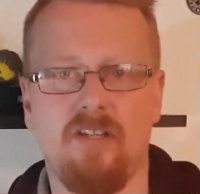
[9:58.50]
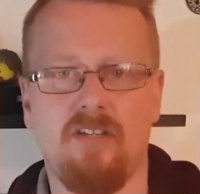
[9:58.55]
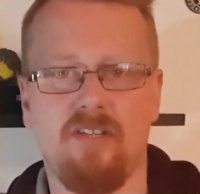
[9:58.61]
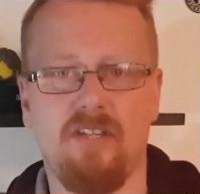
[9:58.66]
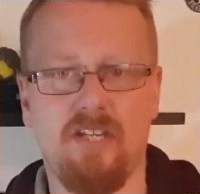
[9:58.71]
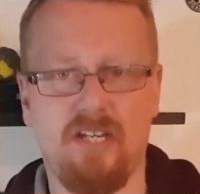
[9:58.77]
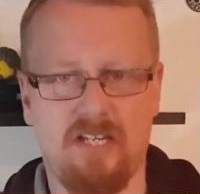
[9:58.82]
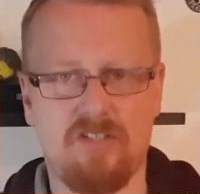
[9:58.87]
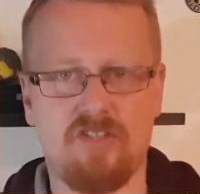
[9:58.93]

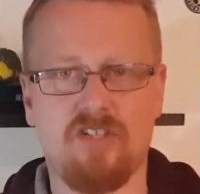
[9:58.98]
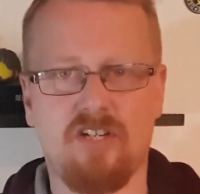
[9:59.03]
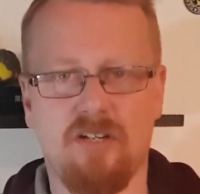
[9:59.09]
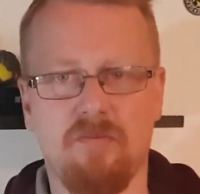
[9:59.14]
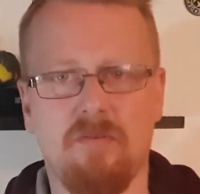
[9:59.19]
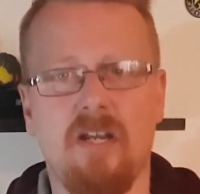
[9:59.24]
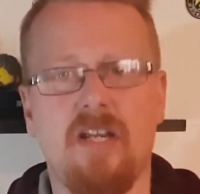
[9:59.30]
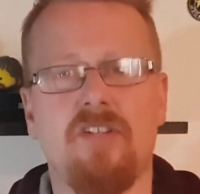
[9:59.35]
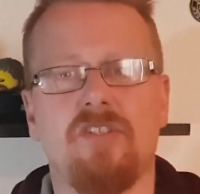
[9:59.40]
the next
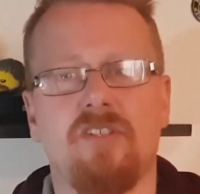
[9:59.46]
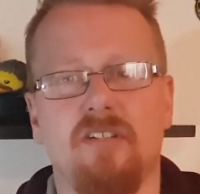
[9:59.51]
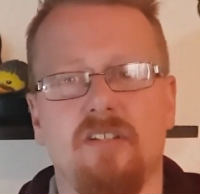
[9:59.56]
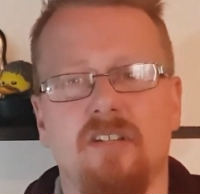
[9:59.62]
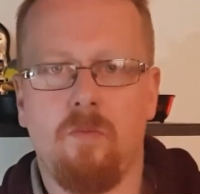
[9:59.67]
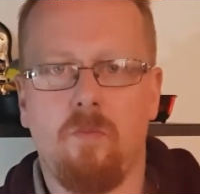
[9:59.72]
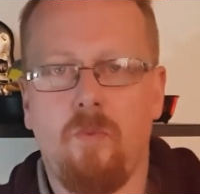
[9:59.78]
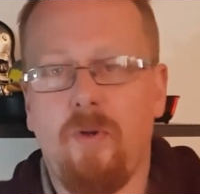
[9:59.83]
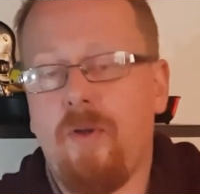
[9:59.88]

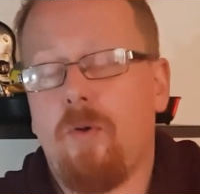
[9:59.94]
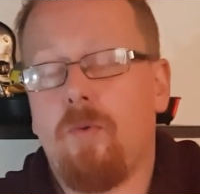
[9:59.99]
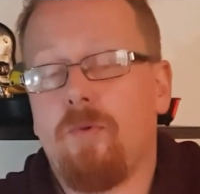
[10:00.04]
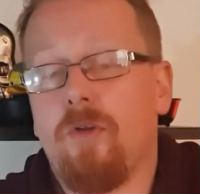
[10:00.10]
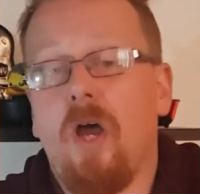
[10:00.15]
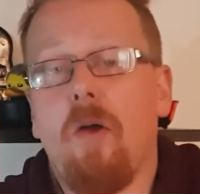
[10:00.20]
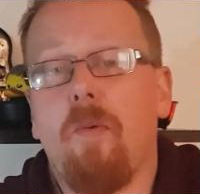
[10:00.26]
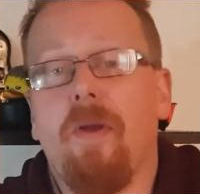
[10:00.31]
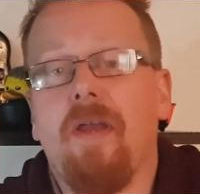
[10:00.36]
generation. We all
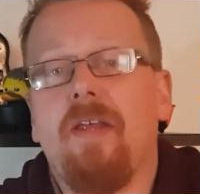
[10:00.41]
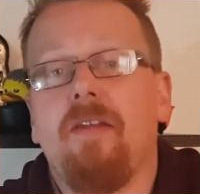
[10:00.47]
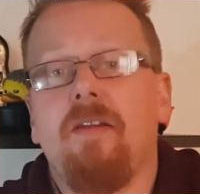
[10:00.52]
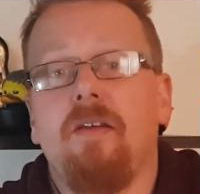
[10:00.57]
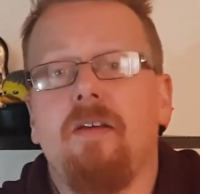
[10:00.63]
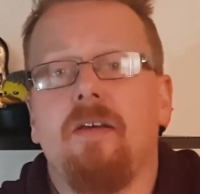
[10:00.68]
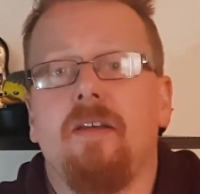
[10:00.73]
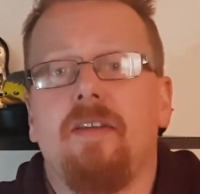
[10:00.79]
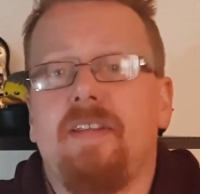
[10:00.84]
know it.
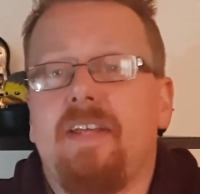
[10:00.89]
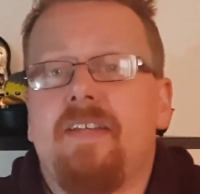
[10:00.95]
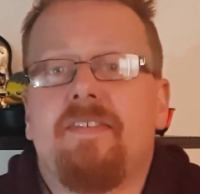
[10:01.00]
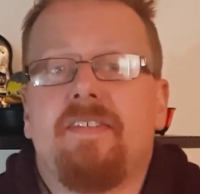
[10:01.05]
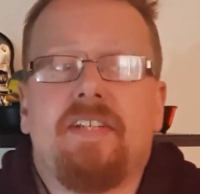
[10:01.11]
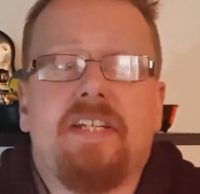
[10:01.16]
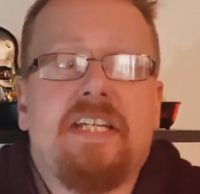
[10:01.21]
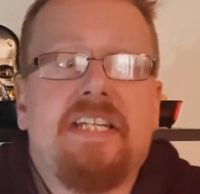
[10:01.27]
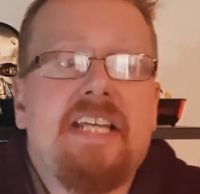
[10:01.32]
At the
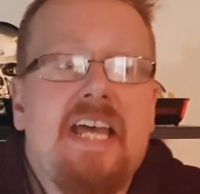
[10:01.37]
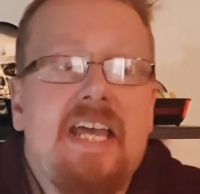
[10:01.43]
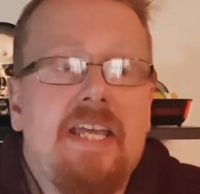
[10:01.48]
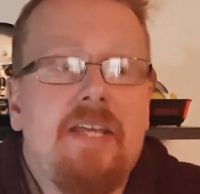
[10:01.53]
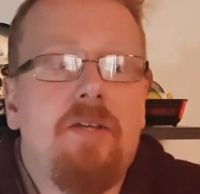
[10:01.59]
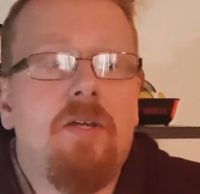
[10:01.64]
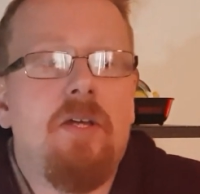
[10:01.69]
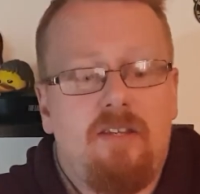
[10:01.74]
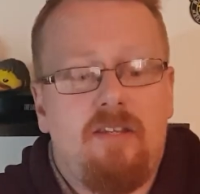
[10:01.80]
end of the
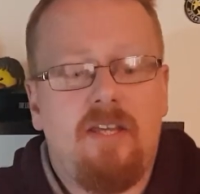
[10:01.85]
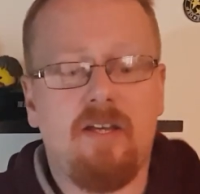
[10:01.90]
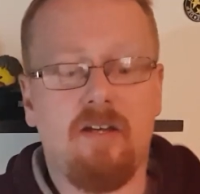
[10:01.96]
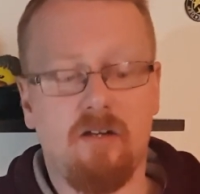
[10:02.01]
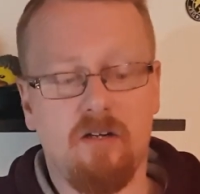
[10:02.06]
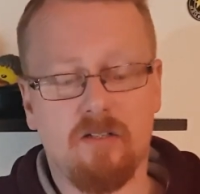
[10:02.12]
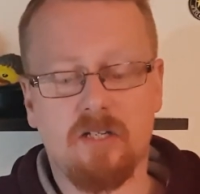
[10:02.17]
day, they are